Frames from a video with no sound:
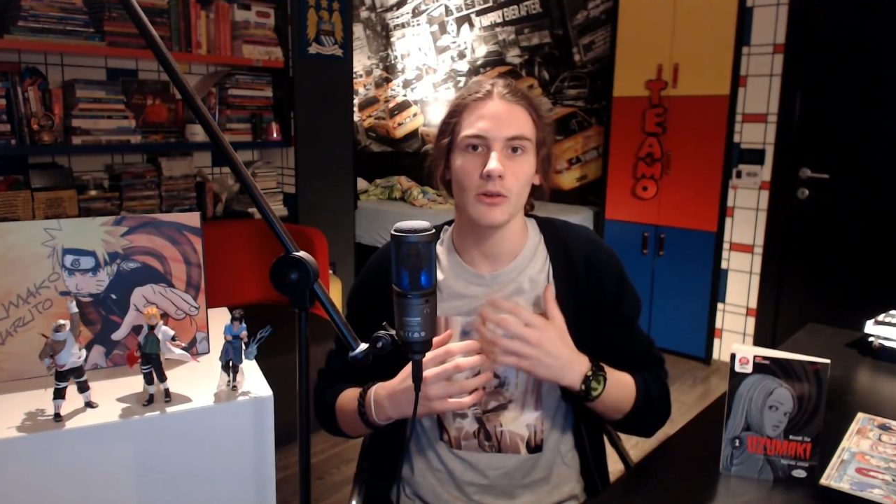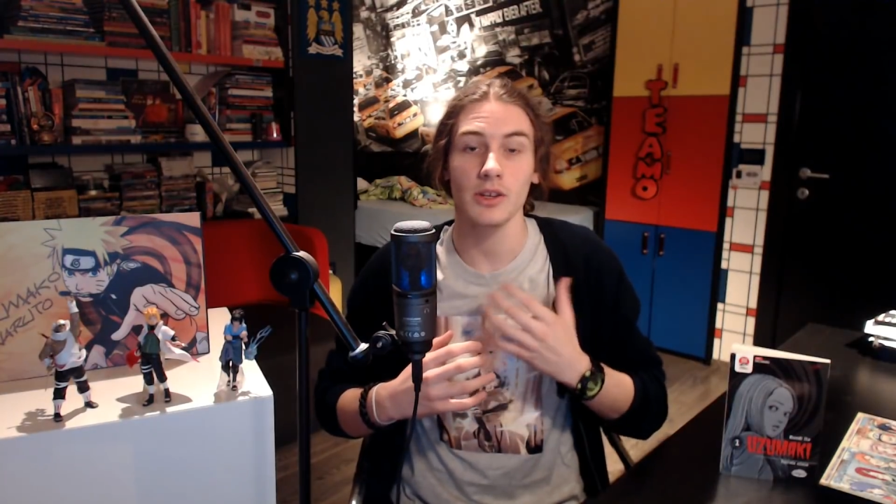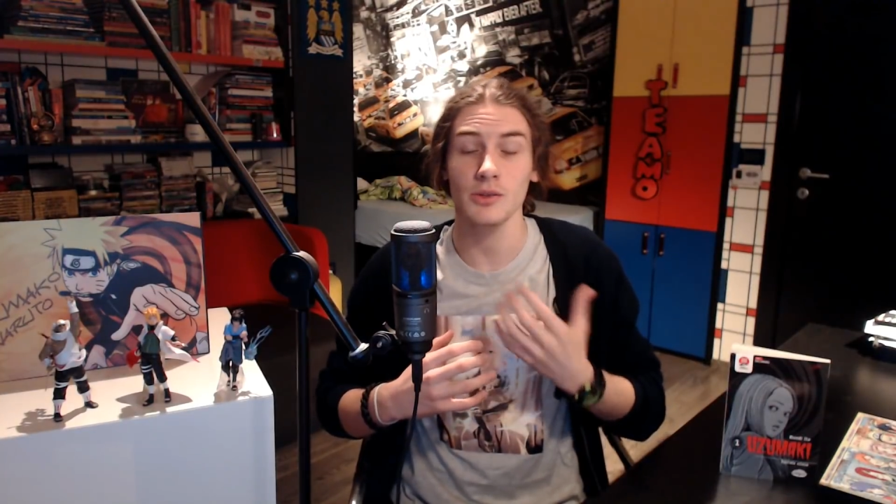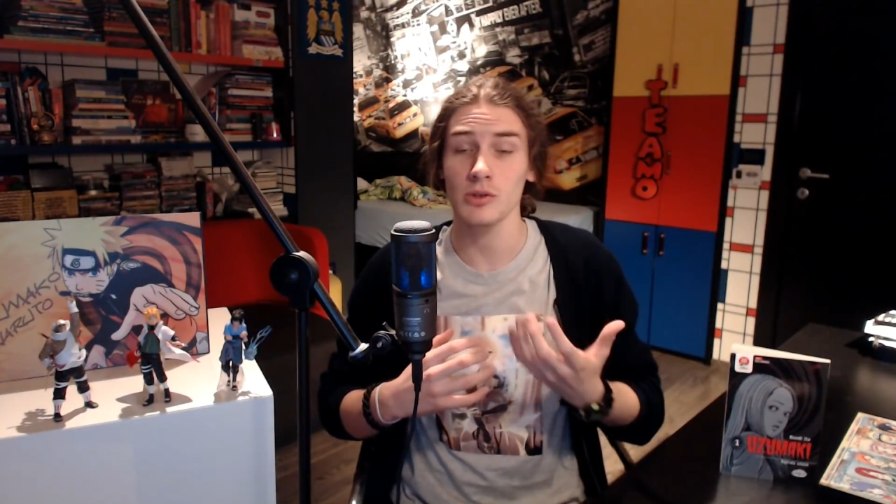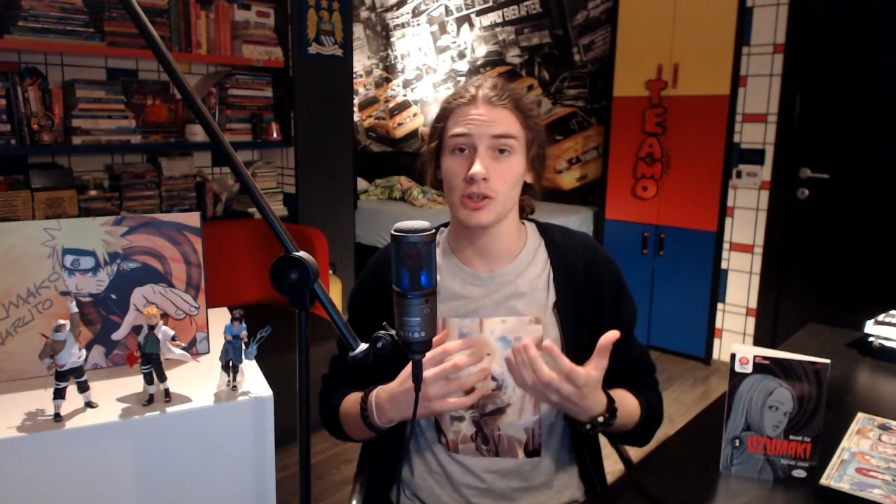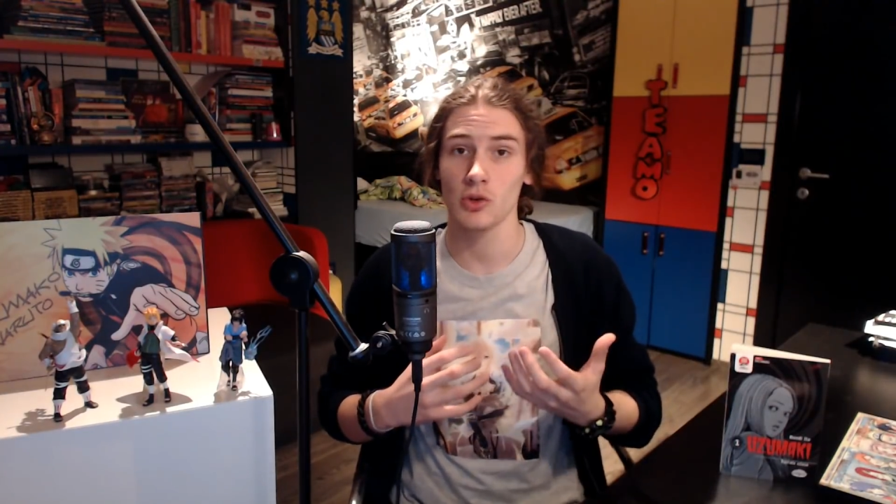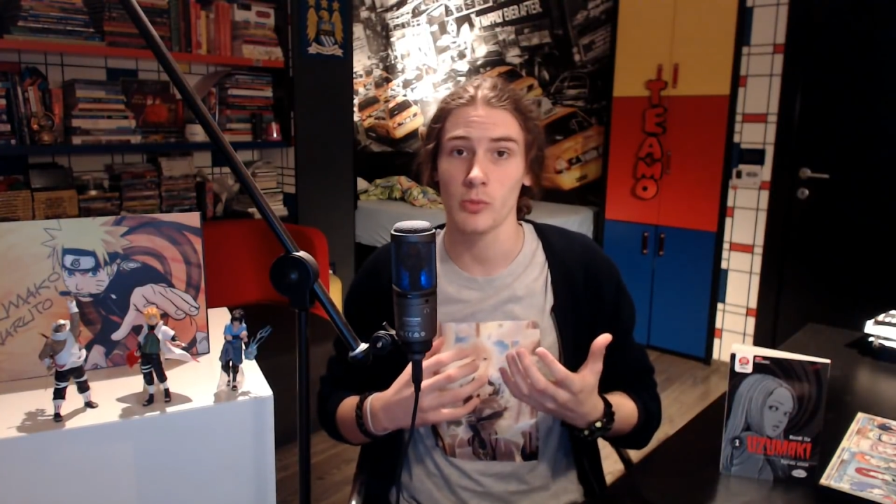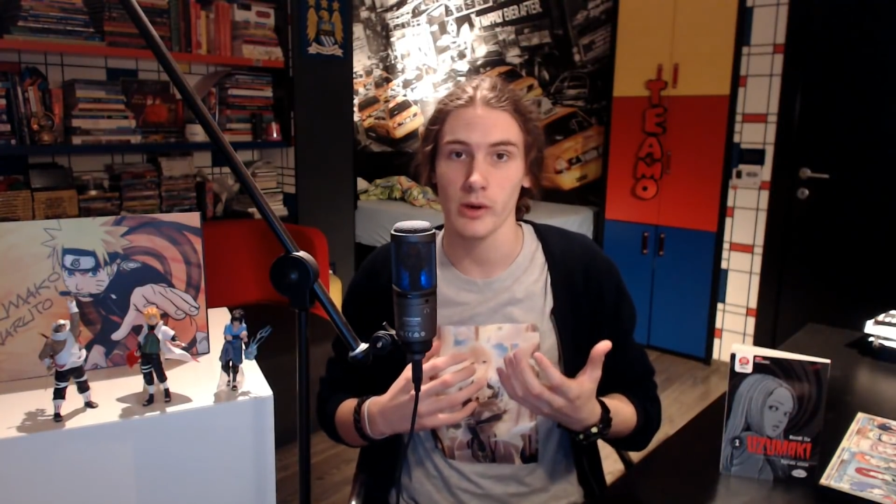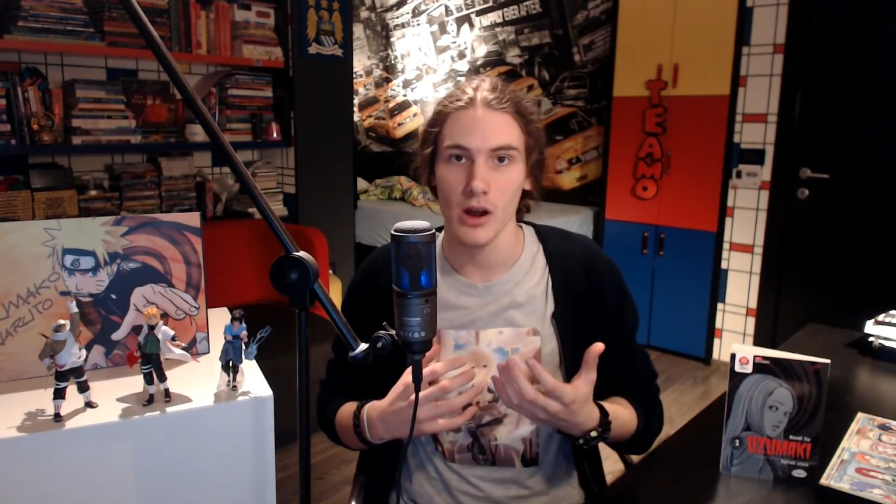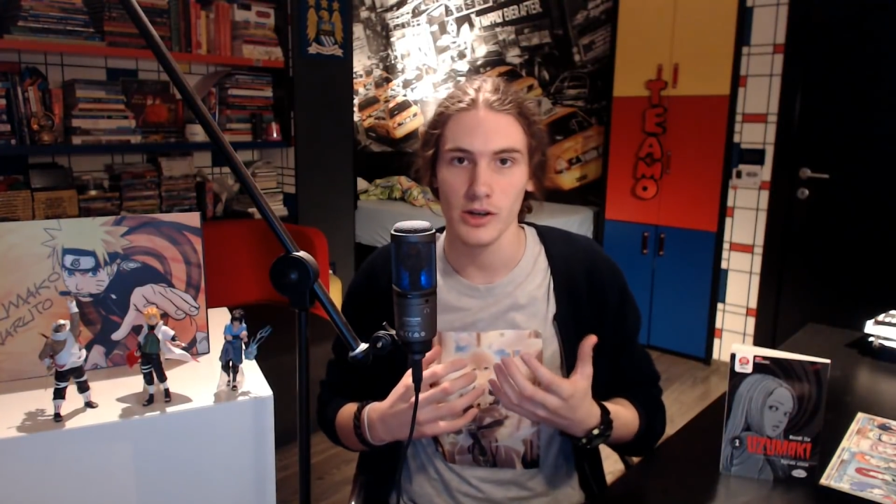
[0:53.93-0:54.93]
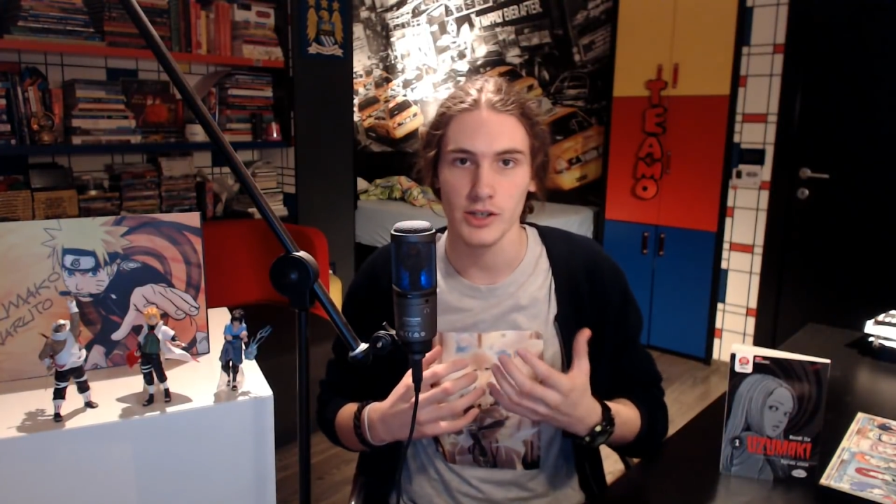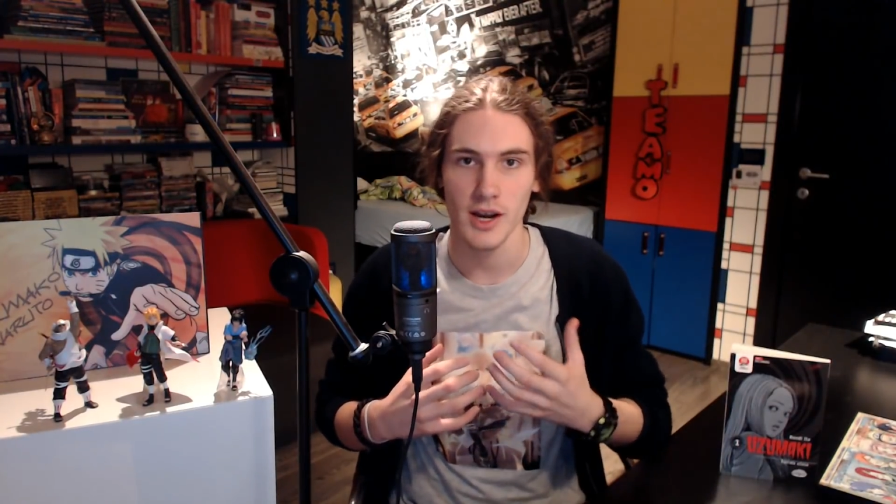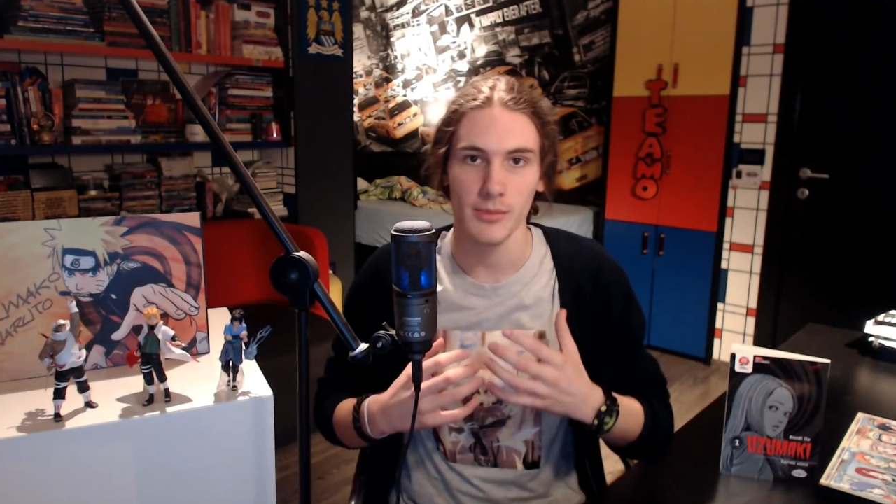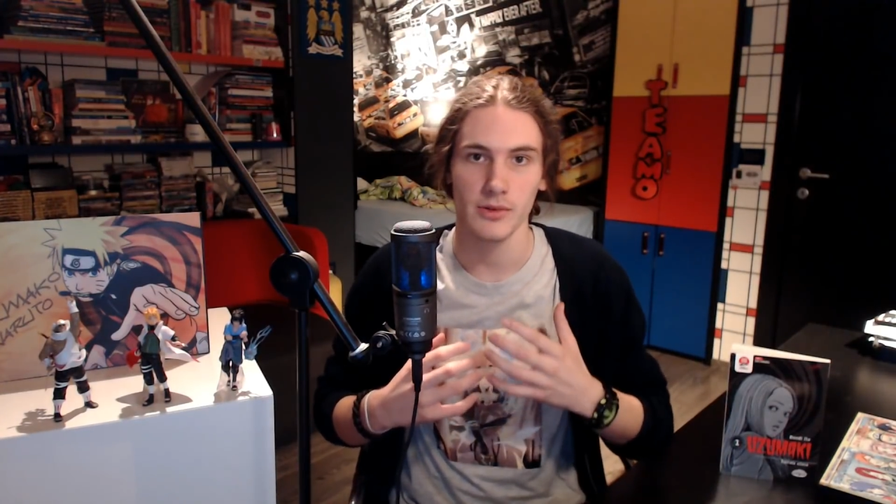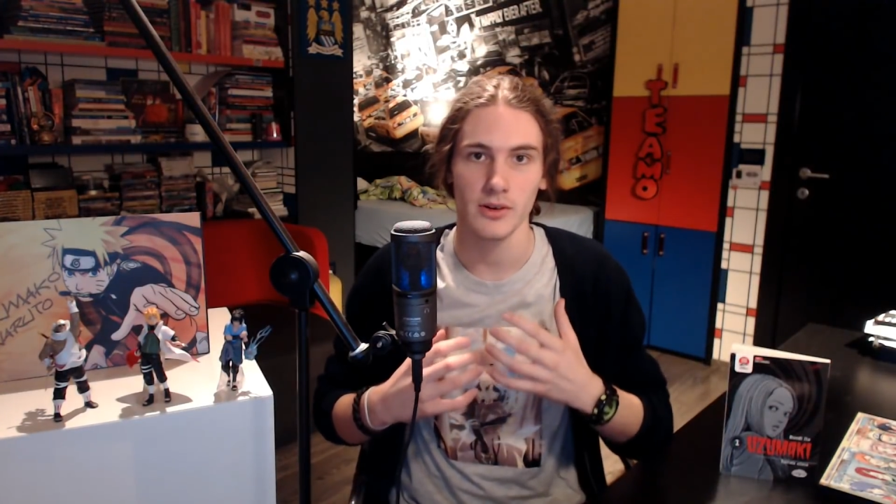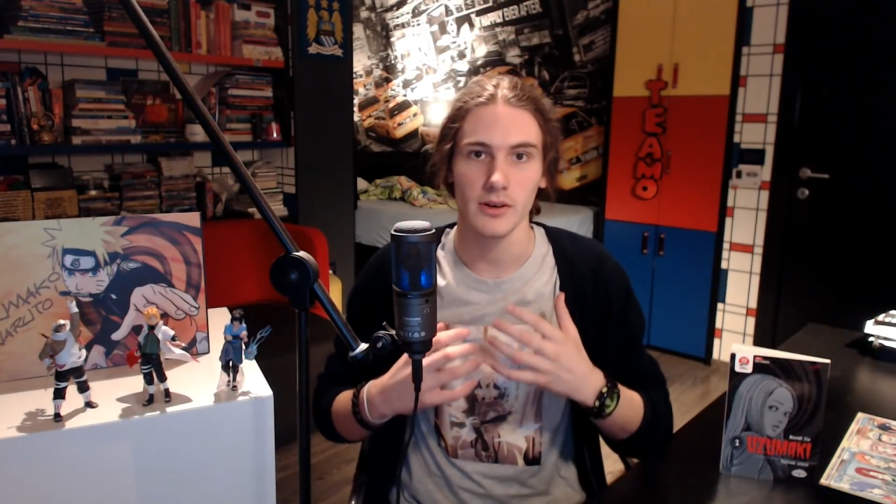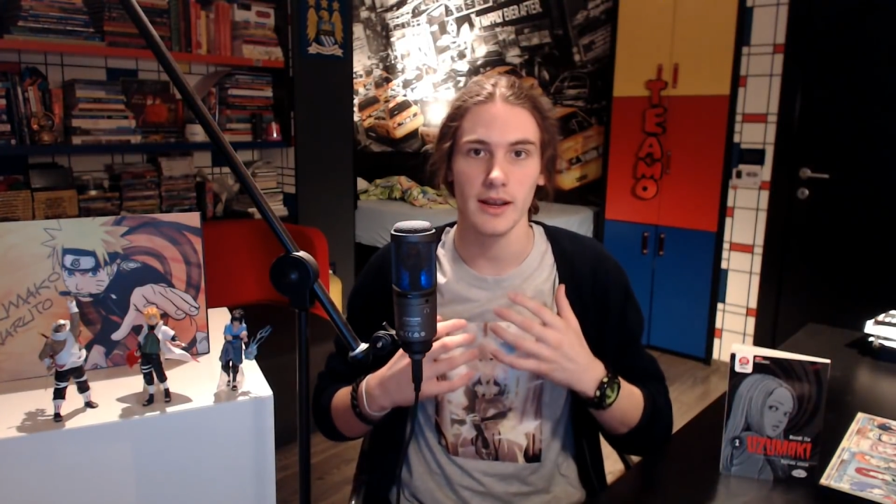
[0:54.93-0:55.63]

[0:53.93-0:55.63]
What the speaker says: this was a super long chapter.